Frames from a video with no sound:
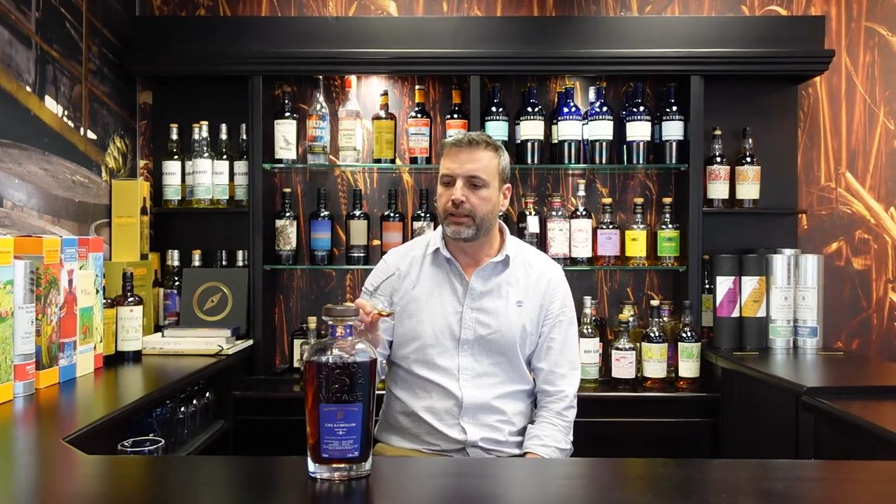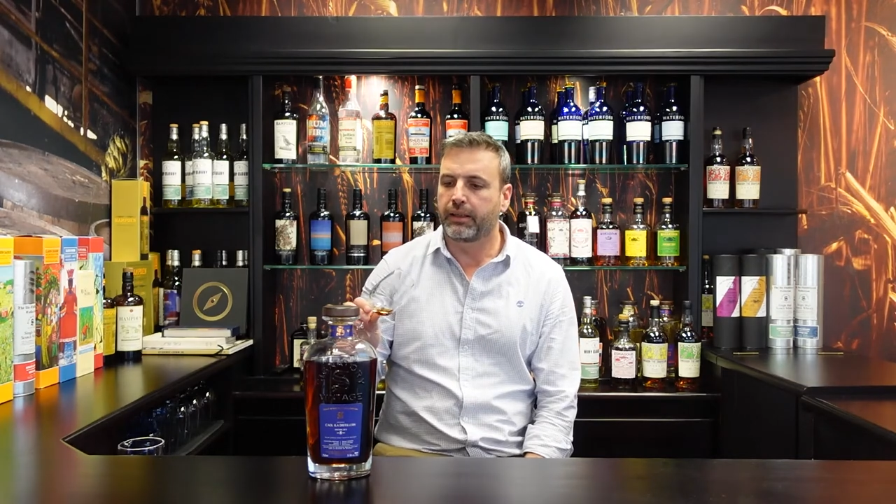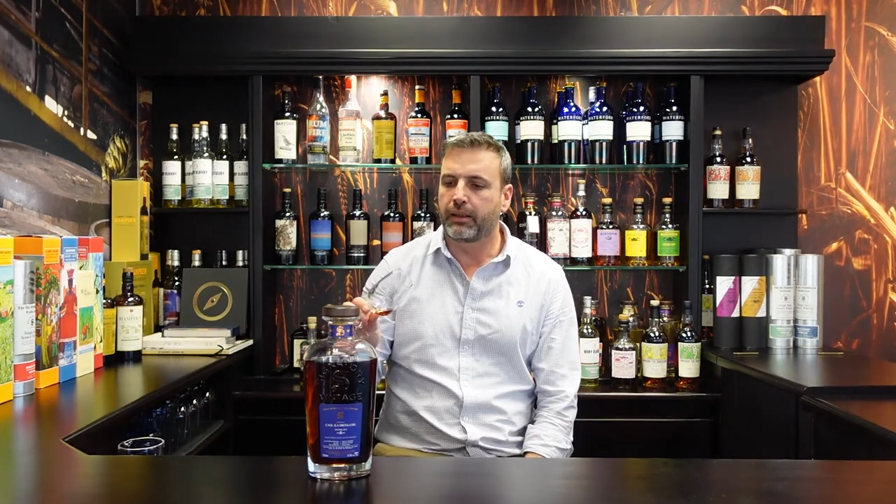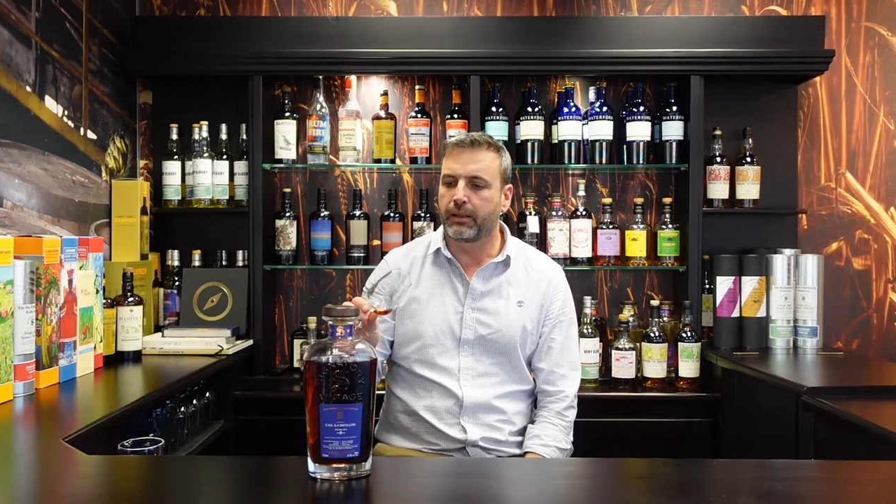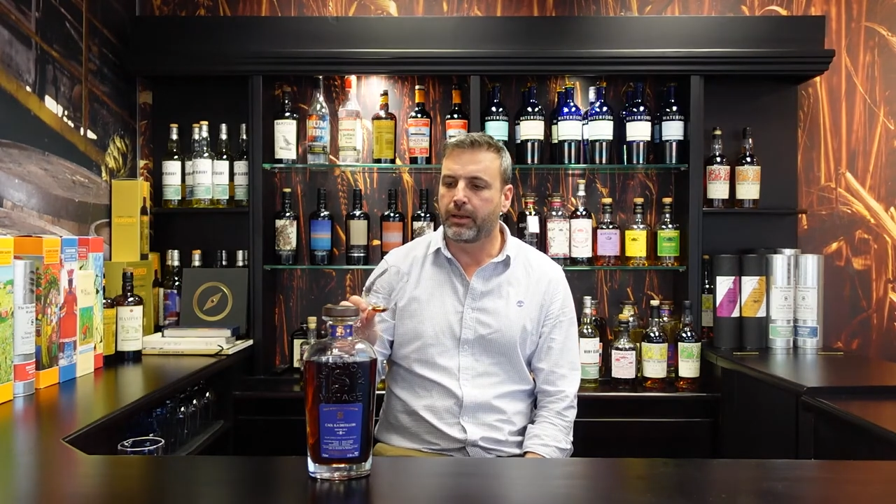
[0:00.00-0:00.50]

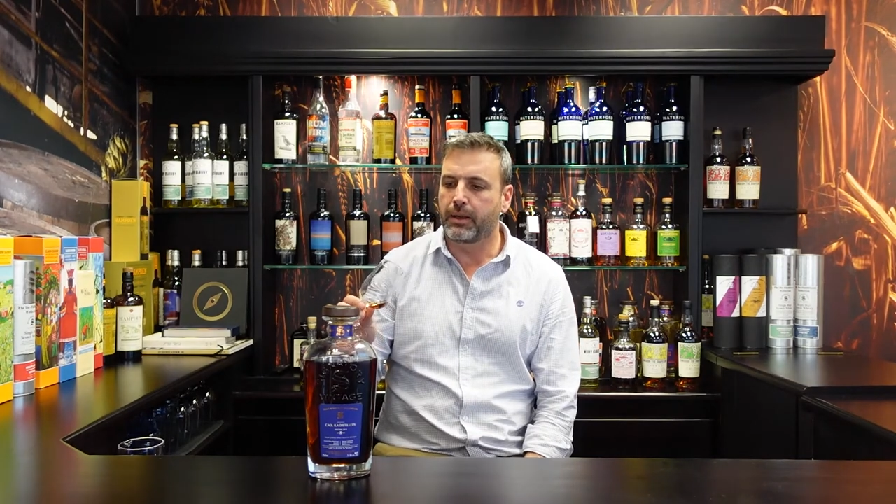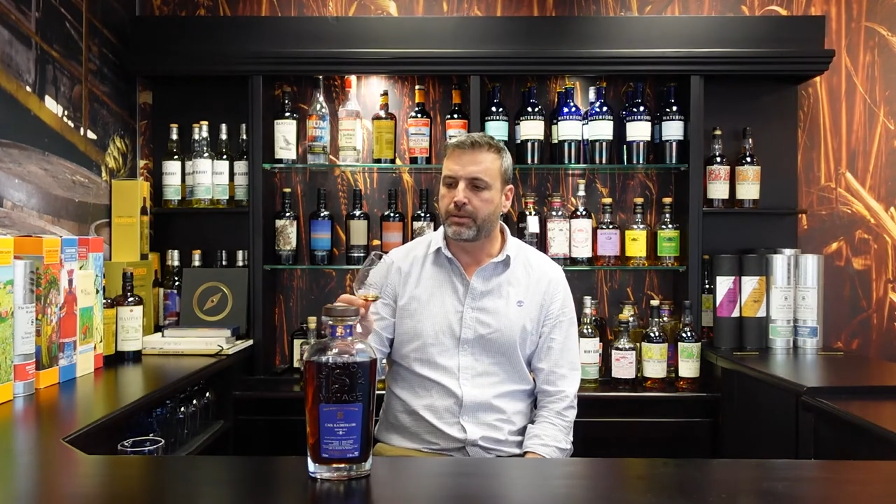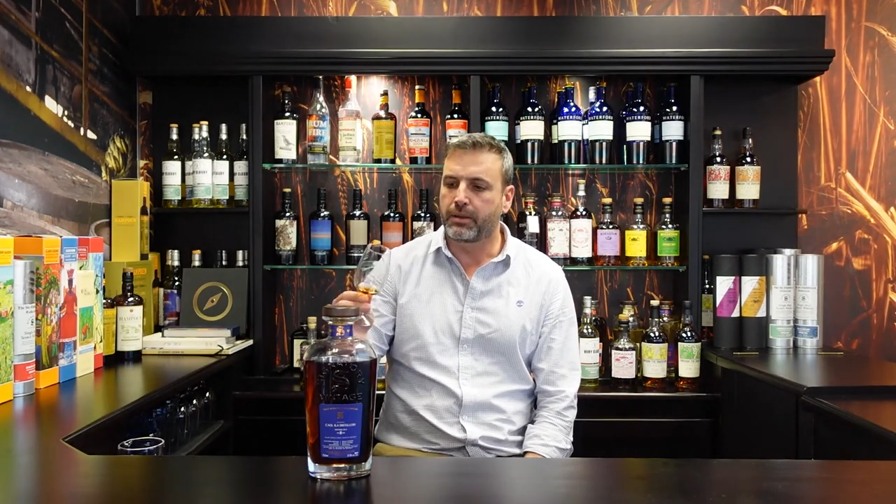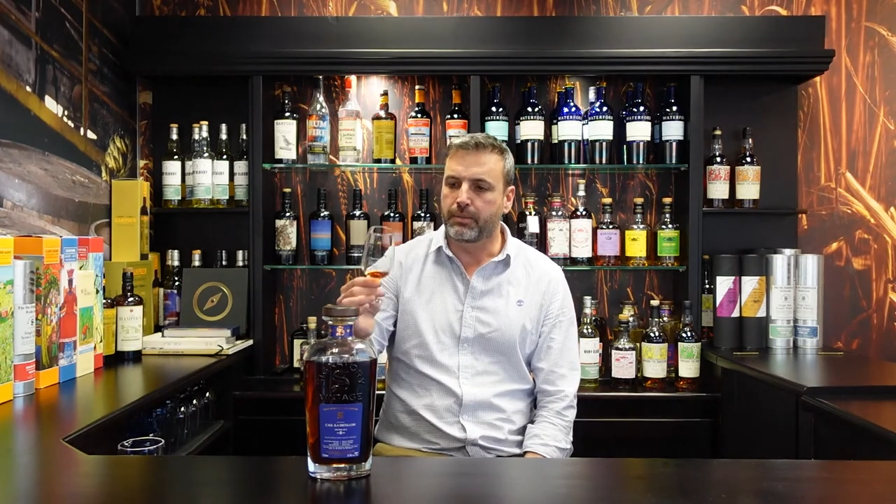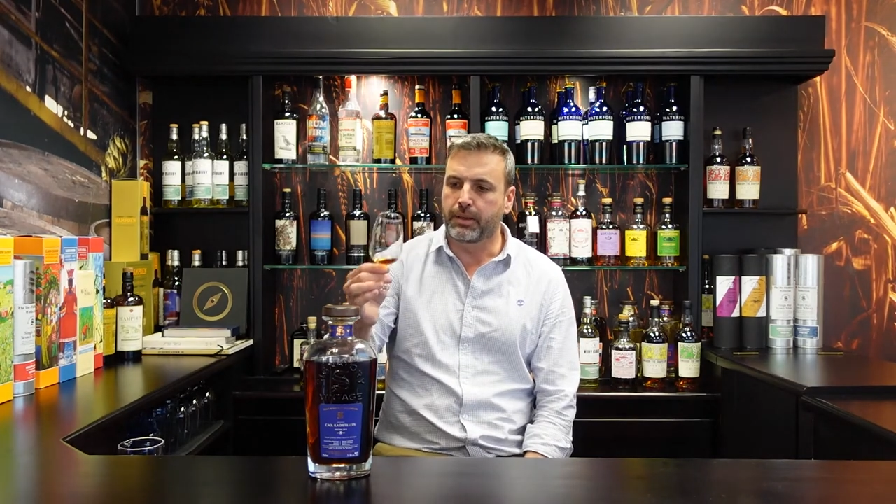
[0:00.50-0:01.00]

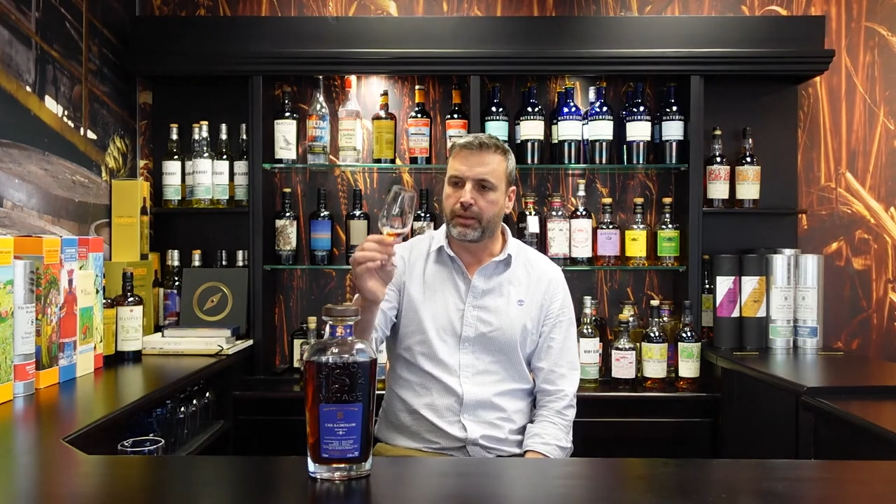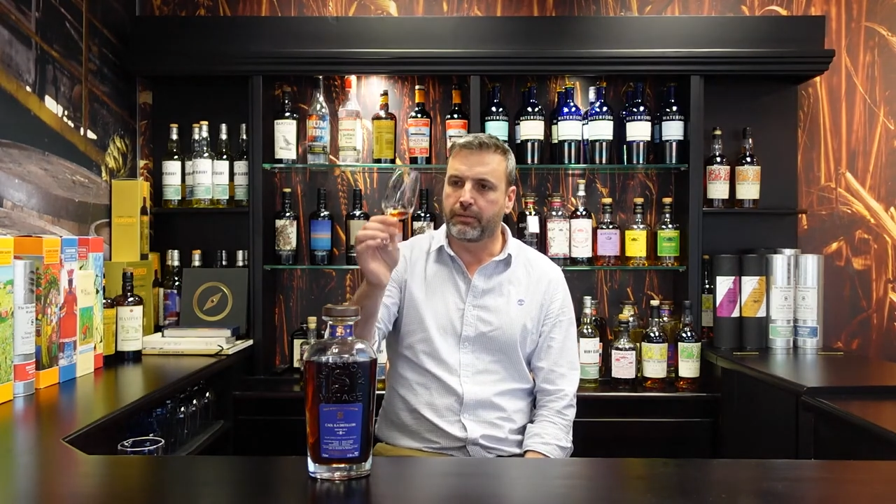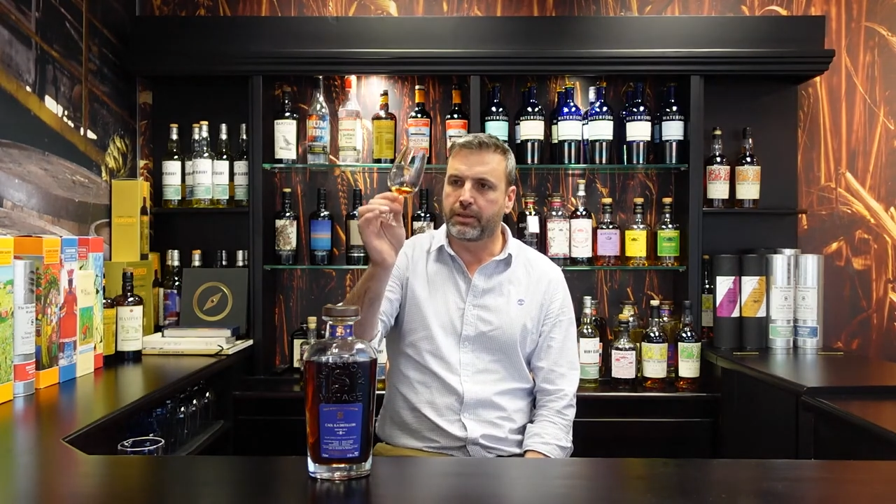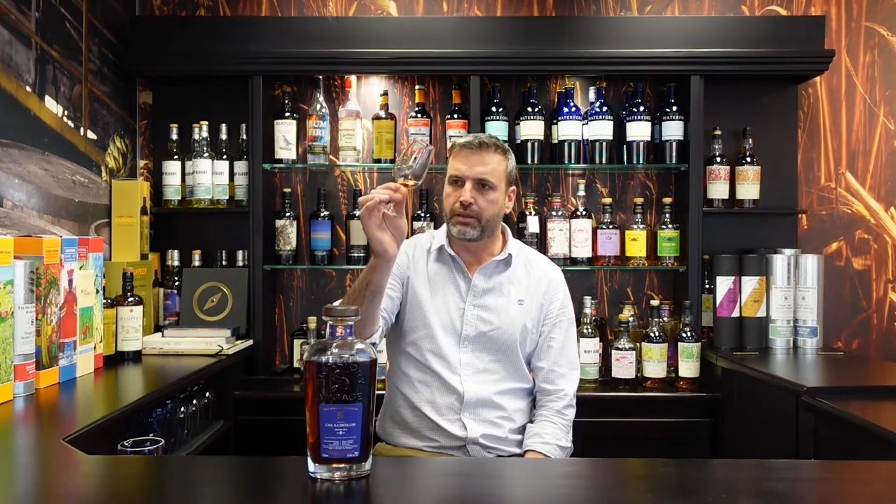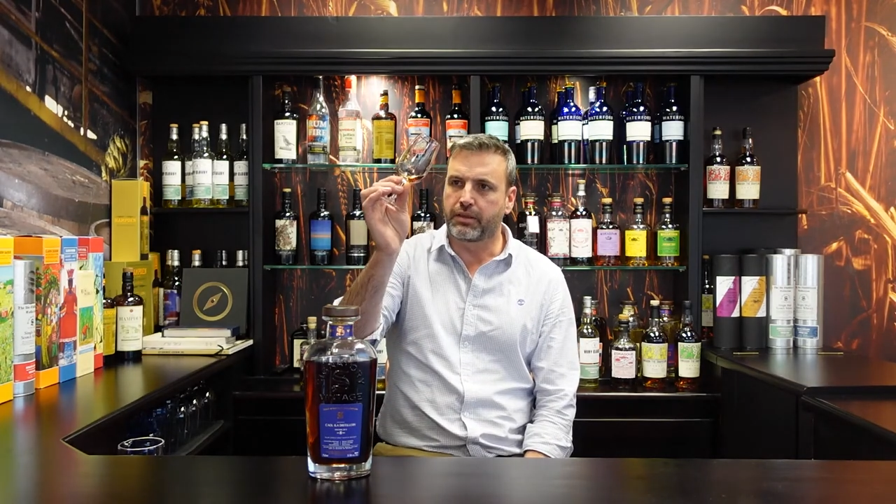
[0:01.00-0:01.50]
Absolutely
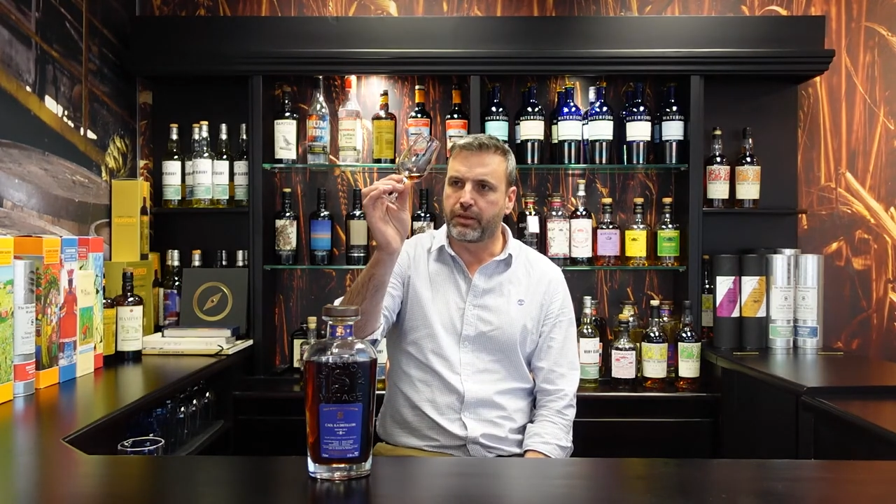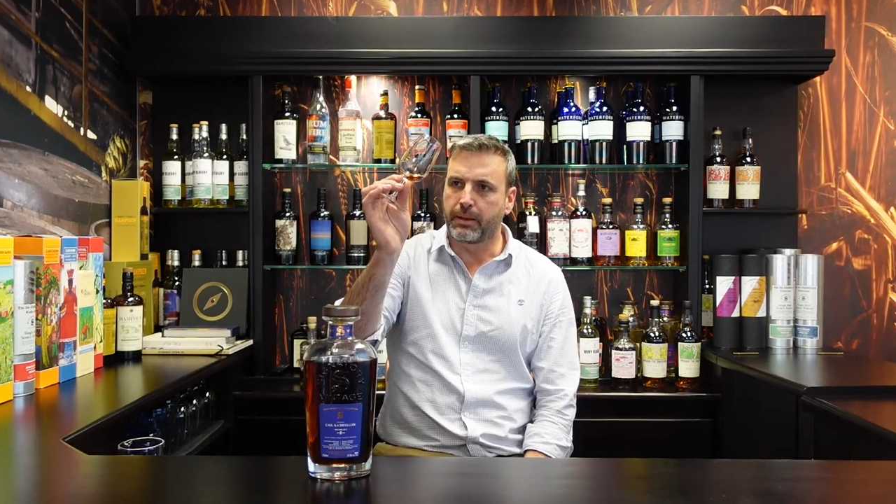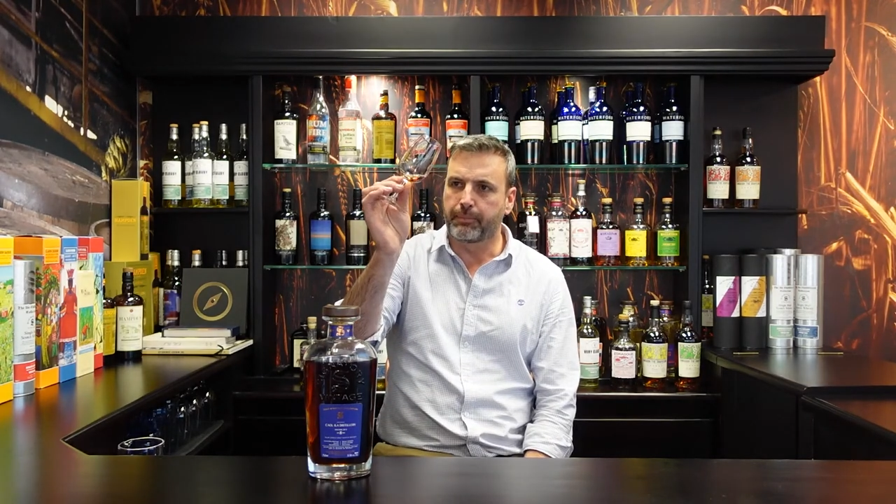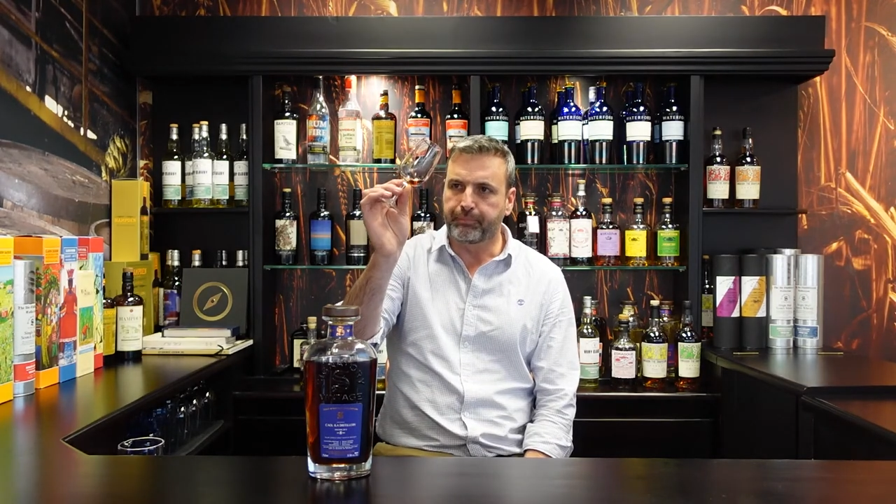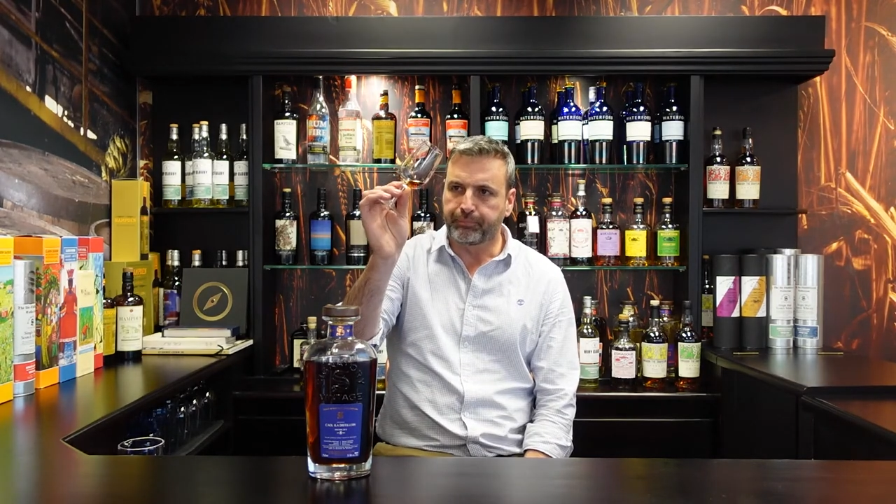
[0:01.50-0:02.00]
magnificent
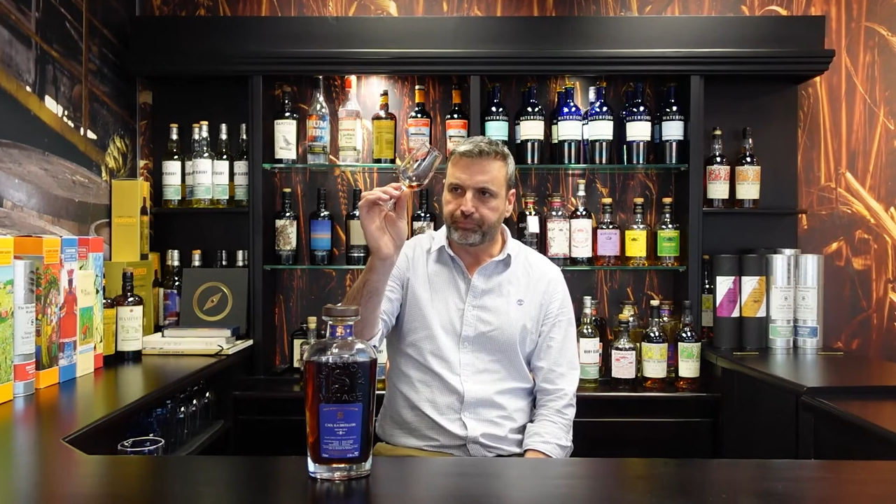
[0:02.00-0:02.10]
dram.